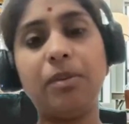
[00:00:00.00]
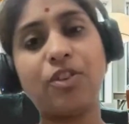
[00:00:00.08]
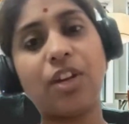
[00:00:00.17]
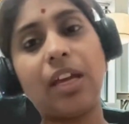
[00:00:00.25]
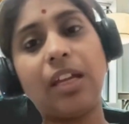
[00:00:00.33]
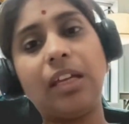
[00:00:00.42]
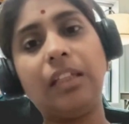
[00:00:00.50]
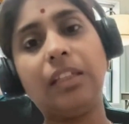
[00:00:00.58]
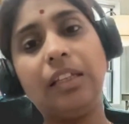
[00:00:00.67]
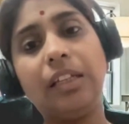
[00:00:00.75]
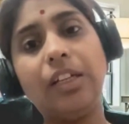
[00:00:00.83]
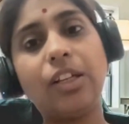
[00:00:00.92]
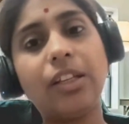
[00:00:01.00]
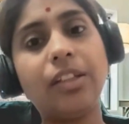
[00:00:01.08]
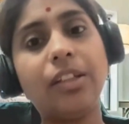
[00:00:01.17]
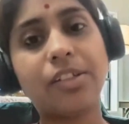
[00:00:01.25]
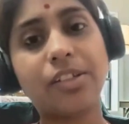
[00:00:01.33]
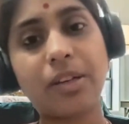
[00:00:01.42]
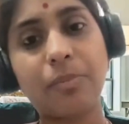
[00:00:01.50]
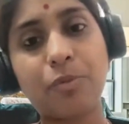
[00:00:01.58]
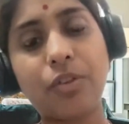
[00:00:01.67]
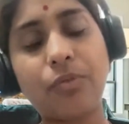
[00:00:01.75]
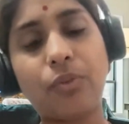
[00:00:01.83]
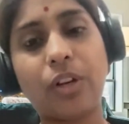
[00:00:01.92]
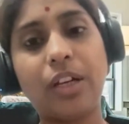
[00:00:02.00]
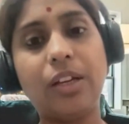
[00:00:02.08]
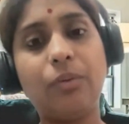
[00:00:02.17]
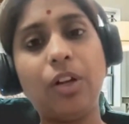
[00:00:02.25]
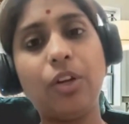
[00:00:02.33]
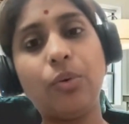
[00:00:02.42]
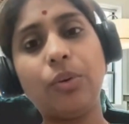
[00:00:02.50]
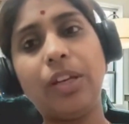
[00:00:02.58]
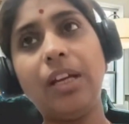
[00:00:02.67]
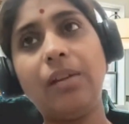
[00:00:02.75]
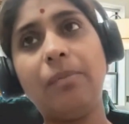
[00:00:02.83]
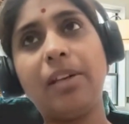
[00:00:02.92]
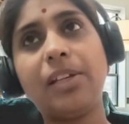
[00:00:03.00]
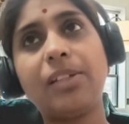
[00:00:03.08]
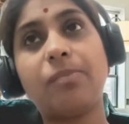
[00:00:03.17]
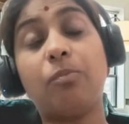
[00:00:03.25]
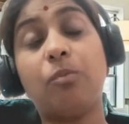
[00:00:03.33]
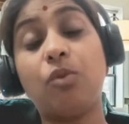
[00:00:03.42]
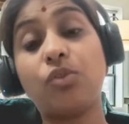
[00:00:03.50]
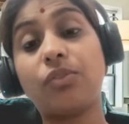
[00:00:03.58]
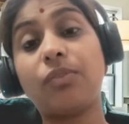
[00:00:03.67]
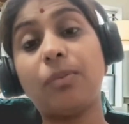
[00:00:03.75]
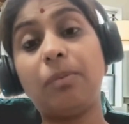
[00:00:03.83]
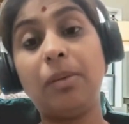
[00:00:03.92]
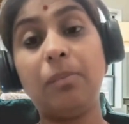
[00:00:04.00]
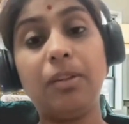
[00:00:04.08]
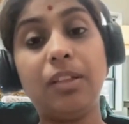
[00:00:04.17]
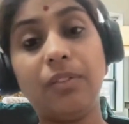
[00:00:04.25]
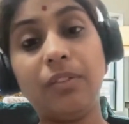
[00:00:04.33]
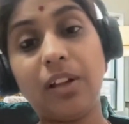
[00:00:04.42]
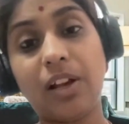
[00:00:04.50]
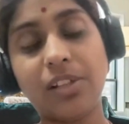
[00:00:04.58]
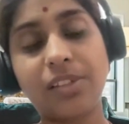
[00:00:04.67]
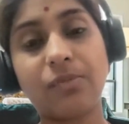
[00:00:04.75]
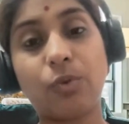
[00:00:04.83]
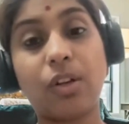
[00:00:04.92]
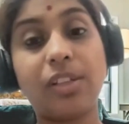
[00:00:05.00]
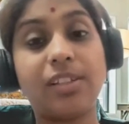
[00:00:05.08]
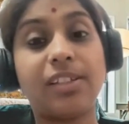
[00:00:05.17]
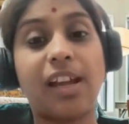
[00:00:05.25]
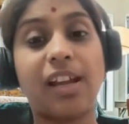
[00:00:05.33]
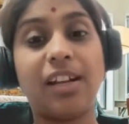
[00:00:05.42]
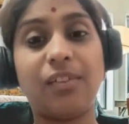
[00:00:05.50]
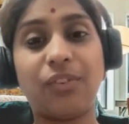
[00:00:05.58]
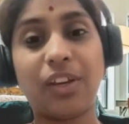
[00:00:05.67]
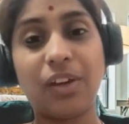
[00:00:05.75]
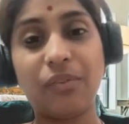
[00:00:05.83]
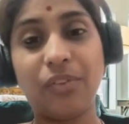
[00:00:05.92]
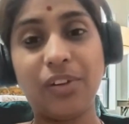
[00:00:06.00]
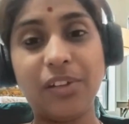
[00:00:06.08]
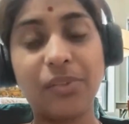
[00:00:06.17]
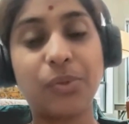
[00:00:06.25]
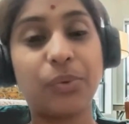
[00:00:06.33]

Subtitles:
be sharing the link in the description for anyone to read, because most of the people, they will ask what is the scientific evidence.